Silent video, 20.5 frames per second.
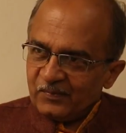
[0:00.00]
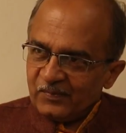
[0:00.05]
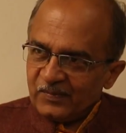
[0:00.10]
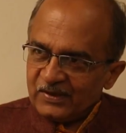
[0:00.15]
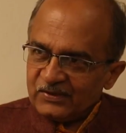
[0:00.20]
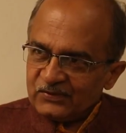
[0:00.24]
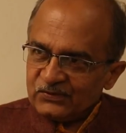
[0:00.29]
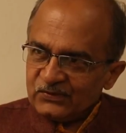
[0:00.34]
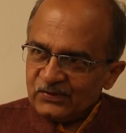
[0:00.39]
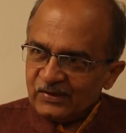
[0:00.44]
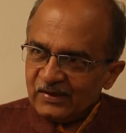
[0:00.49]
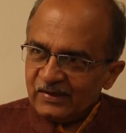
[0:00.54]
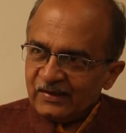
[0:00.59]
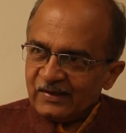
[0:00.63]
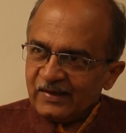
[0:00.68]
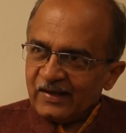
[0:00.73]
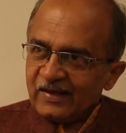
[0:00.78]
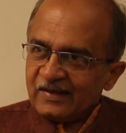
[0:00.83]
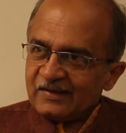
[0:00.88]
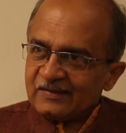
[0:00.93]

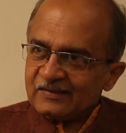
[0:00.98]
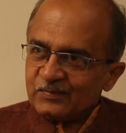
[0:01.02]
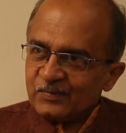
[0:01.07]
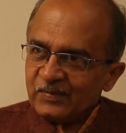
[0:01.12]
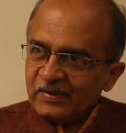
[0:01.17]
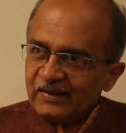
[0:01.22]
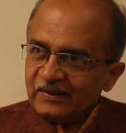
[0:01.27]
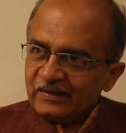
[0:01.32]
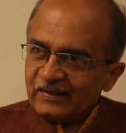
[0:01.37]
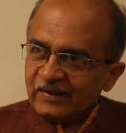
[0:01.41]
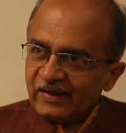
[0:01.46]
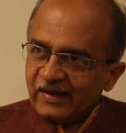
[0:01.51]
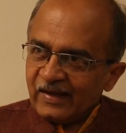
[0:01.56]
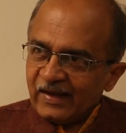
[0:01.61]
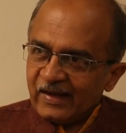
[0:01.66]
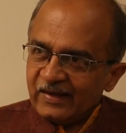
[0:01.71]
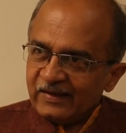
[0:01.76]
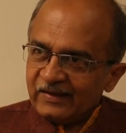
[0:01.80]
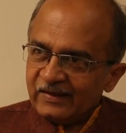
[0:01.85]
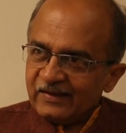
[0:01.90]
mentioned as being the
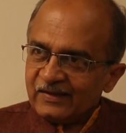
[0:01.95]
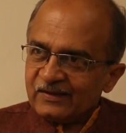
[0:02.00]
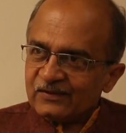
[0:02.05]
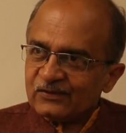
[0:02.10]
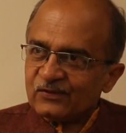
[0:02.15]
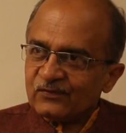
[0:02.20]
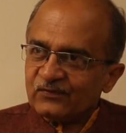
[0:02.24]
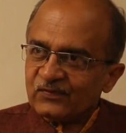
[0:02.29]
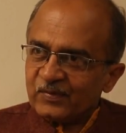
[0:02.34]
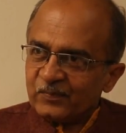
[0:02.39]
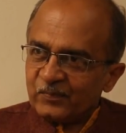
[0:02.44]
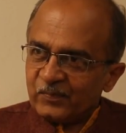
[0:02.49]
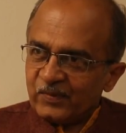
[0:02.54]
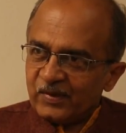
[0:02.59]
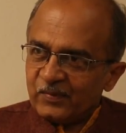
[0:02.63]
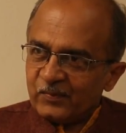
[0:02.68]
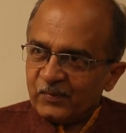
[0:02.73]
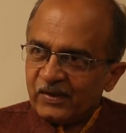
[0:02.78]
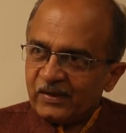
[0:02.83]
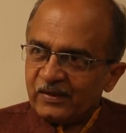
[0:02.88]
carriers of the
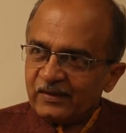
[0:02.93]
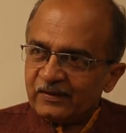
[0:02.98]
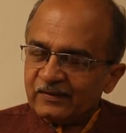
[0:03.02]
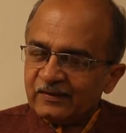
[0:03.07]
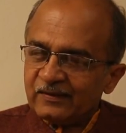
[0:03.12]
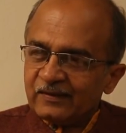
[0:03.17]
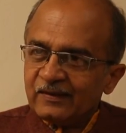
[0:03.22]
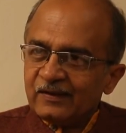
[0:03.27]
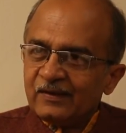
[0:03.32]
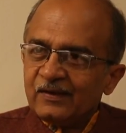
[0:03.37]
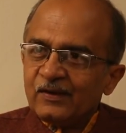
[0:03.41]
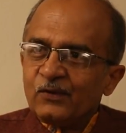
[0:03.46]
payment